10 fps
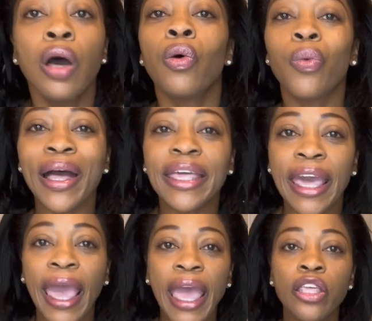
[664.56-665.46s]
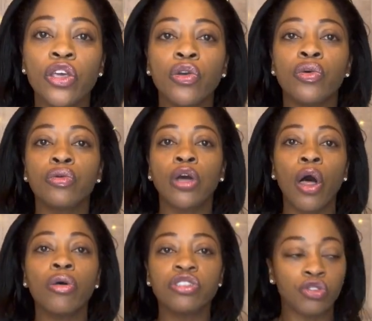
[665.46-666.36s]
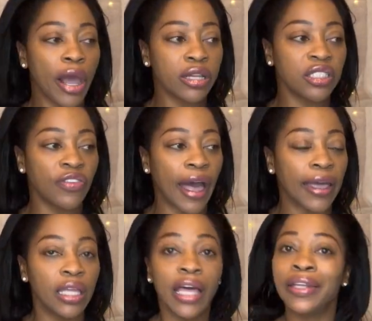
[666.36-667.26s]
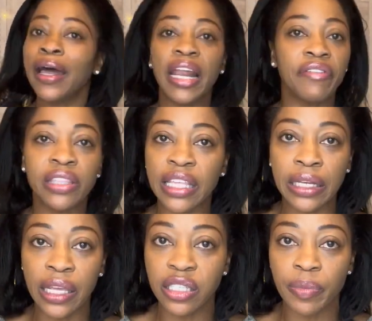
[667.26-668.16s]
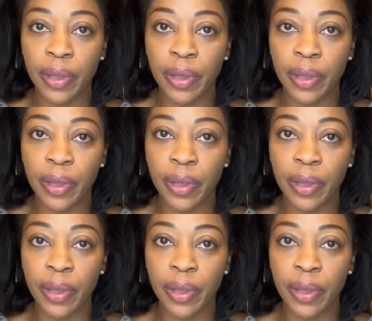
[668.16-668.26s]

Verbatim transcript: What can you cold stratify? Not everything needs to